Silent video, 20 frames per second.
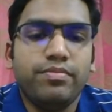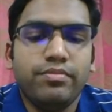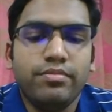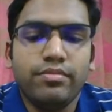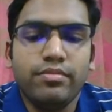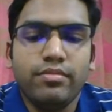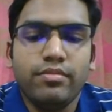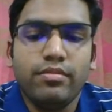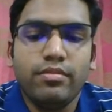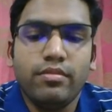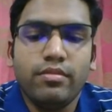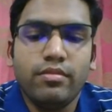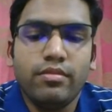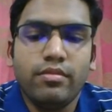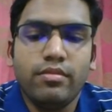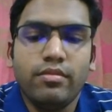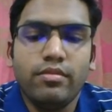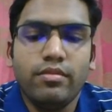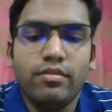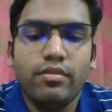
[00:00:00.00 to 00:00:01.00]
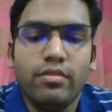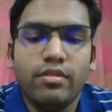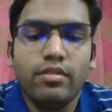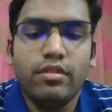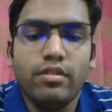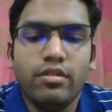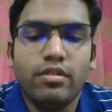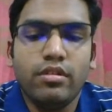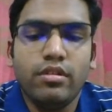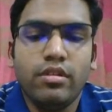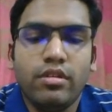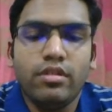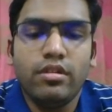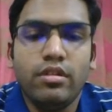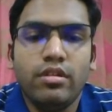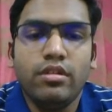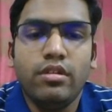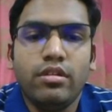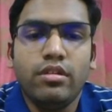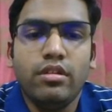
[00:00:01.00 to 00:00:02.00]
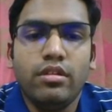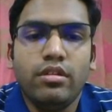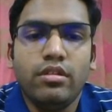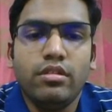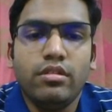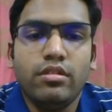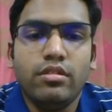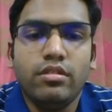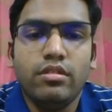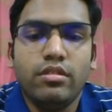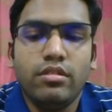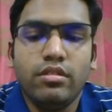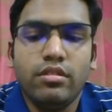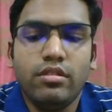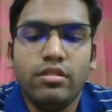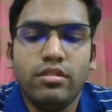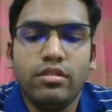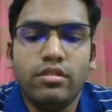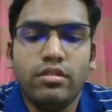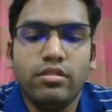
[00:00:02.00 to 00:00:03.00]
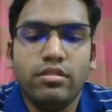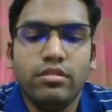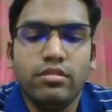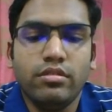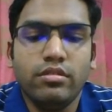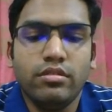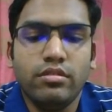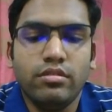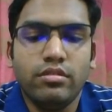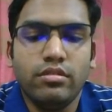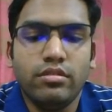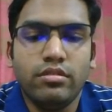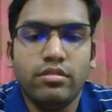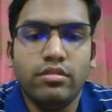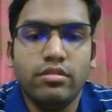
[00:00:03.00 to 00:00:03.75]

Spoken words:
Nothing is said.